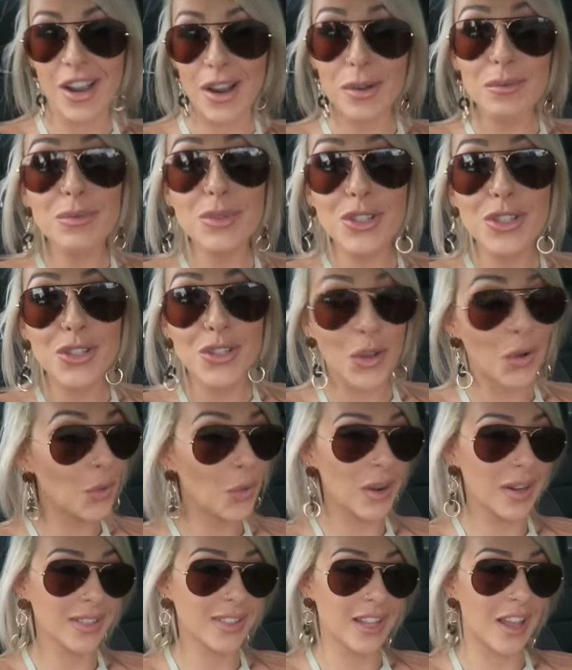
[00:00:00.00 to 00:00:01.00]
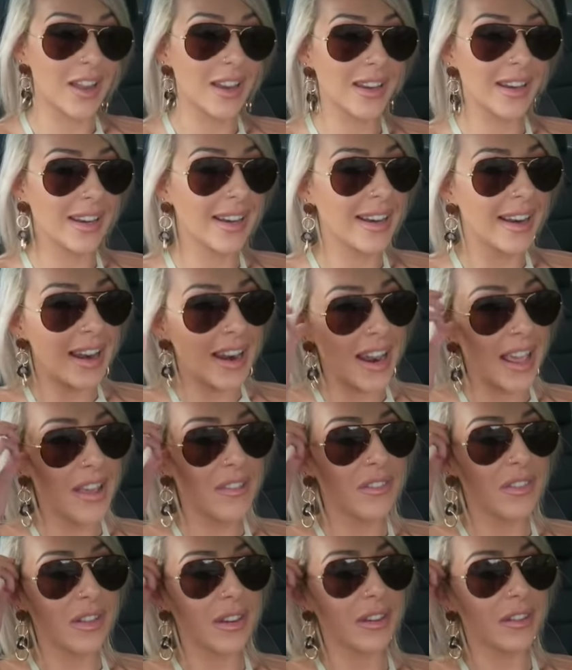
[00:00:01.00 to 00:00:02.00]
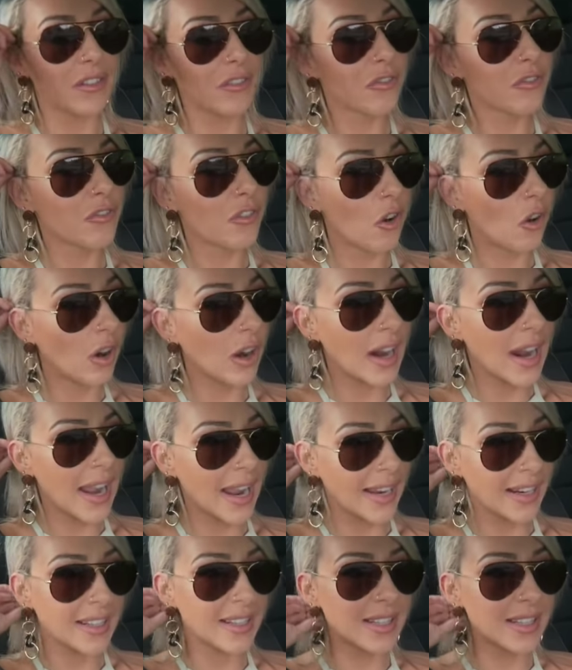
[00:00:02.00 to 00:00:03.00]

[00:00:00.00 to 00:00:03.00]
I'm so excited and living for it.